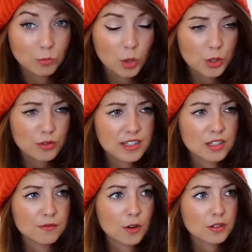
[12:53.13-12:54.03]
What
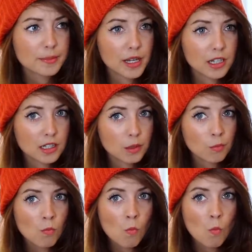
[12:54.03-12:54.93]
noises do fox make?
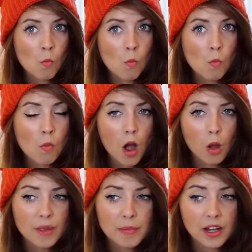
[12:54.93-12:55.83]

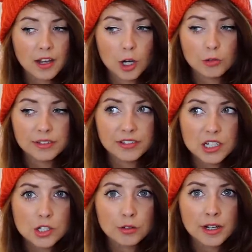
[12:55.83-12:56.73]
Oh, they make like
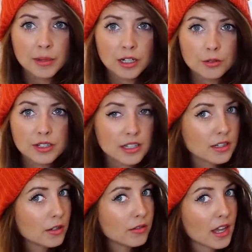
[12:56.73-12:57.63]
horrific screaming
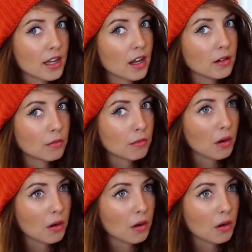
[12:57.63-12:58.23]
noises, don't they? Like,